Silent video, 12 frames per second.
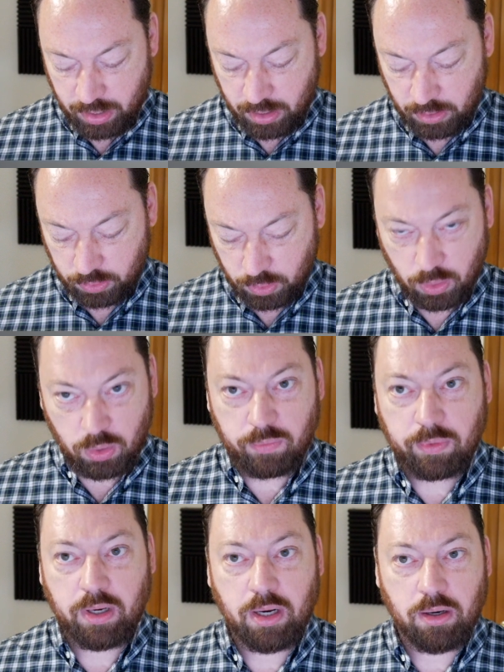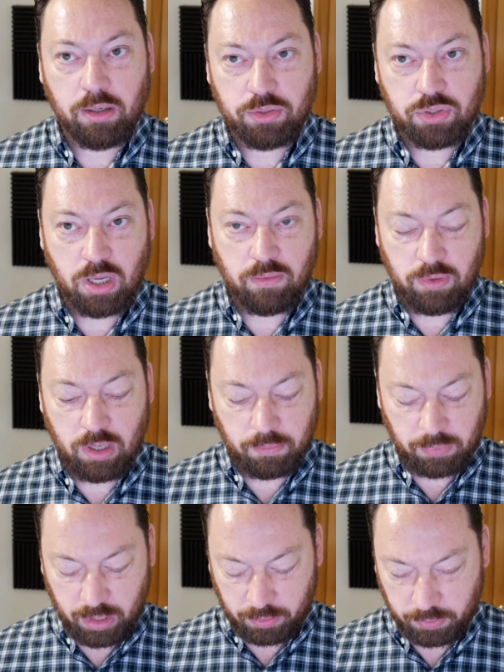and our code over here in a
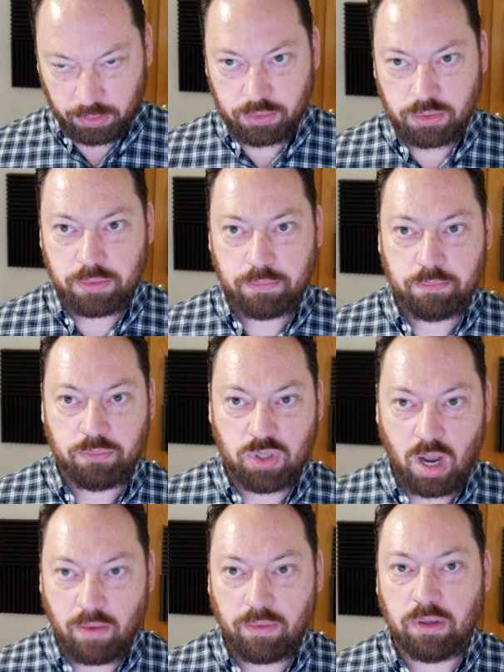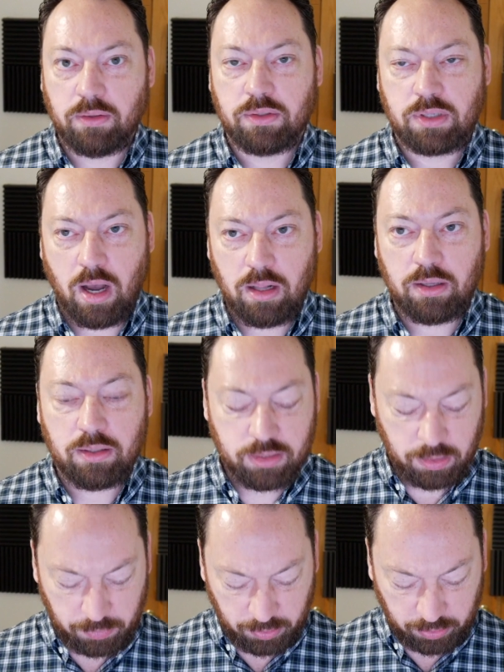JVM language, Java, Scala,
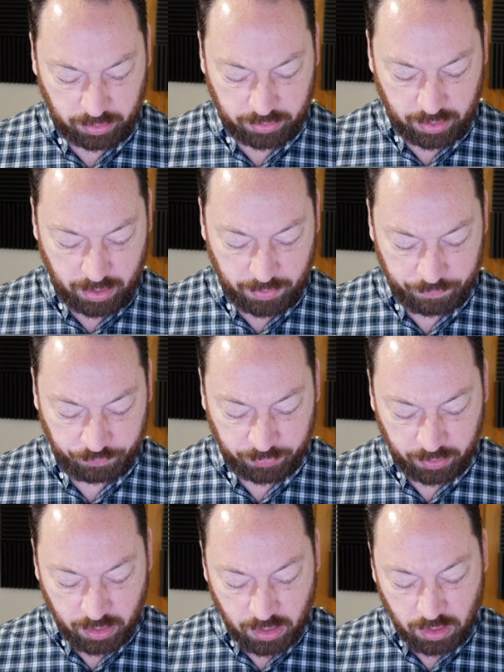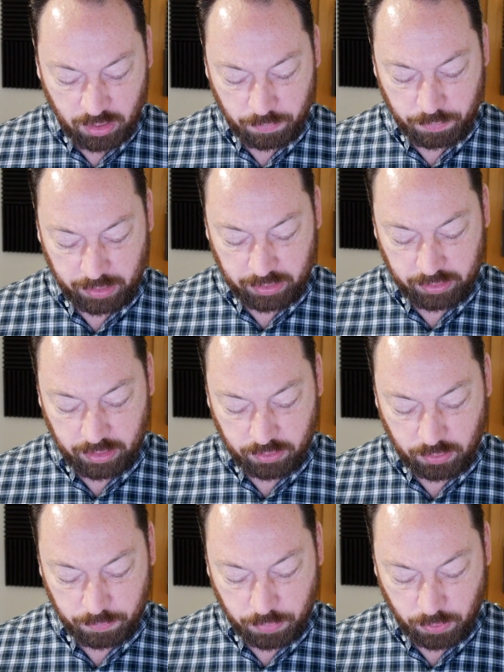something like that. But
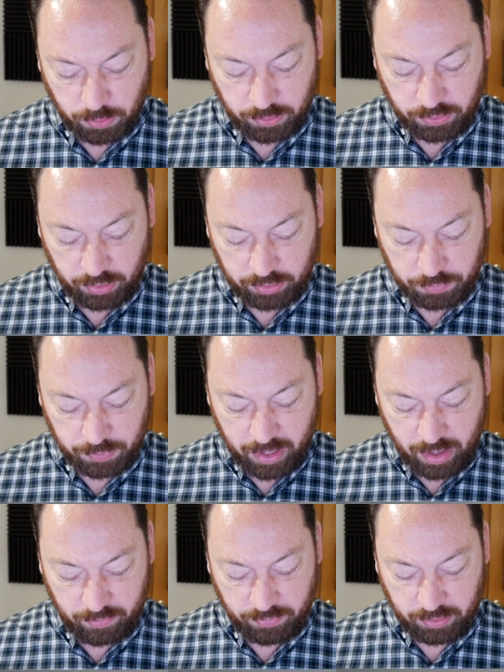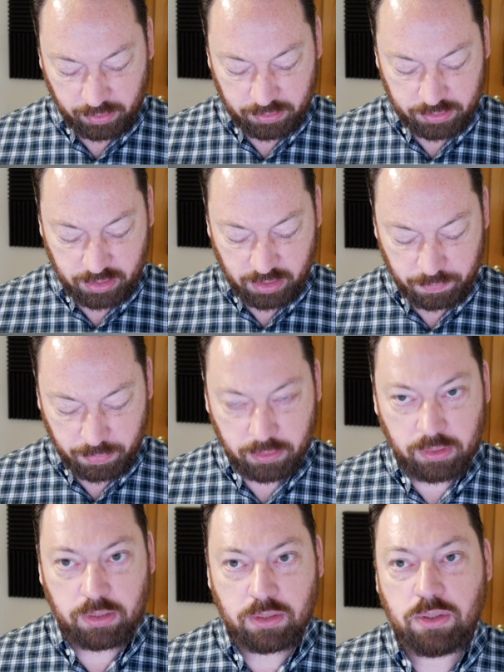another important thing that we have here is the
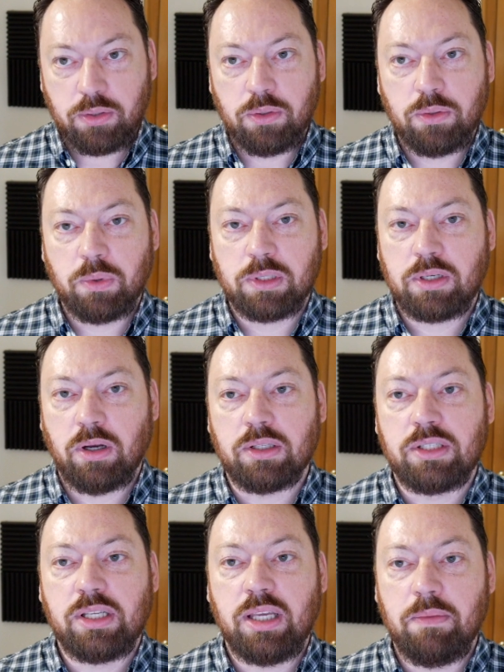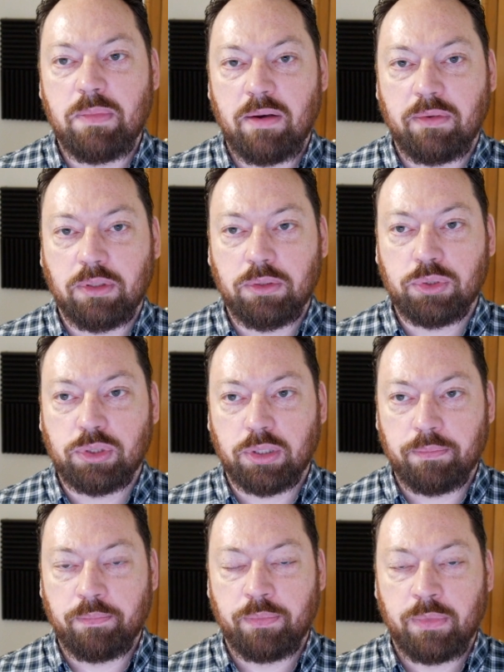ability to do what's called Schema
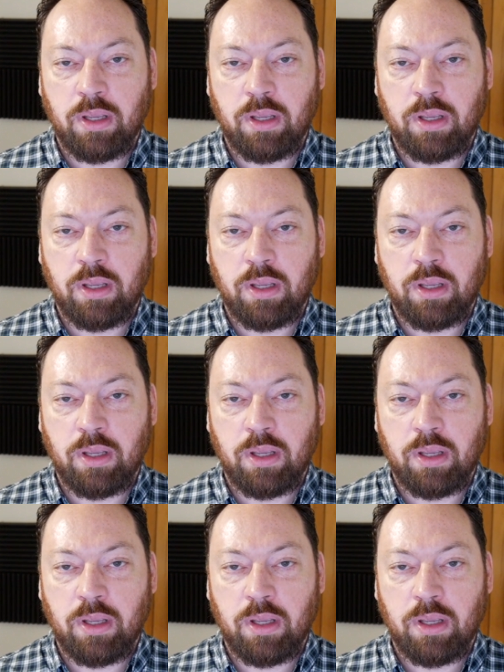Evolution.